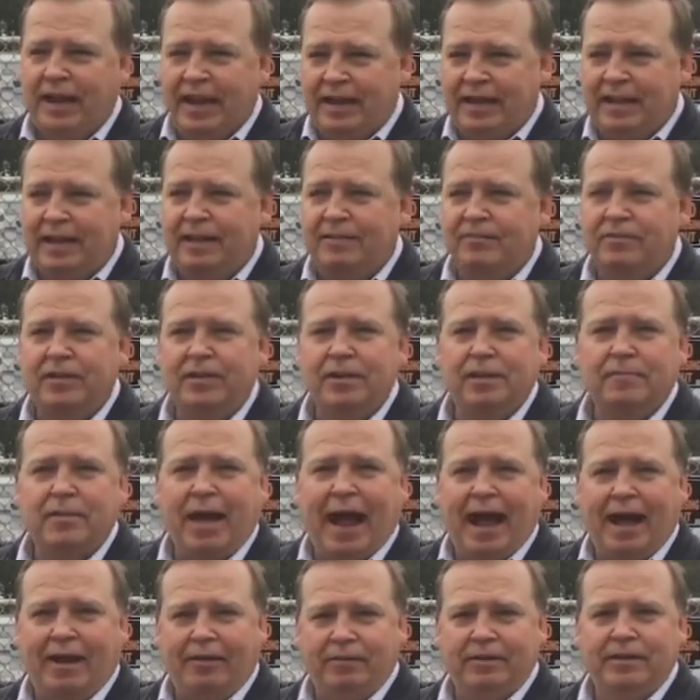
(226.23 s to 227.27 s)
and giving
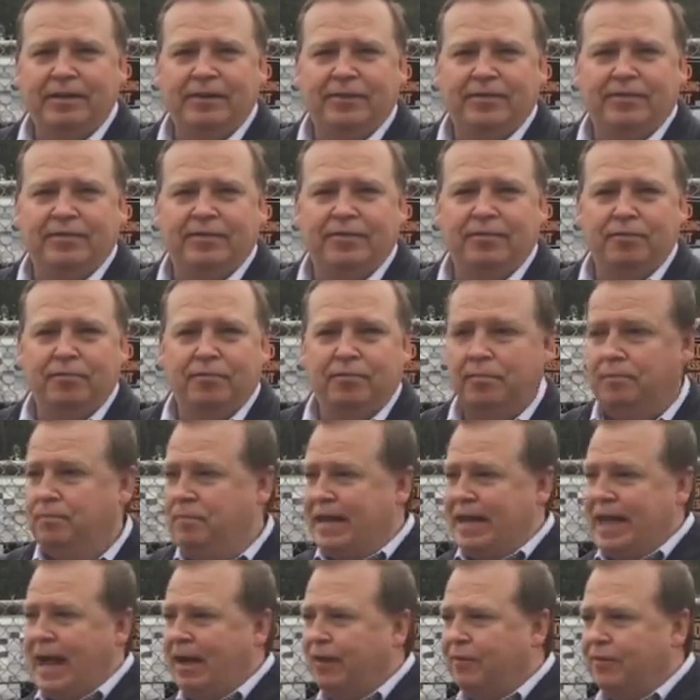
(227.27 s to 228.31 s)
them outlets to
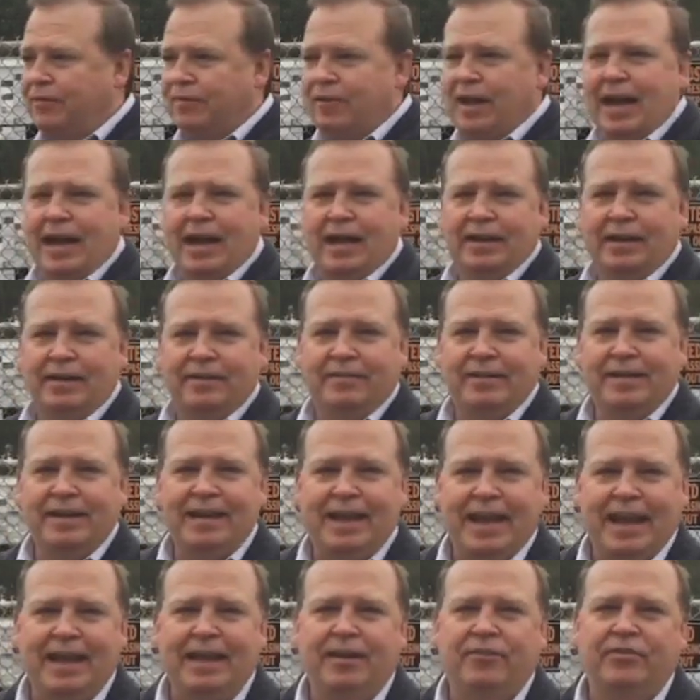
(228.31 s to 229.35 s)
be outside and to
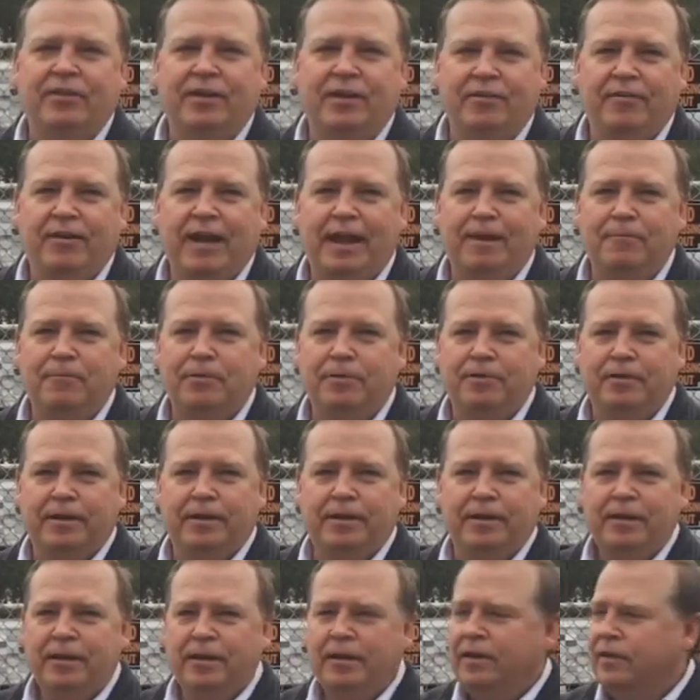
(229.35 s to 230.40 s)
engage in their neighborhood.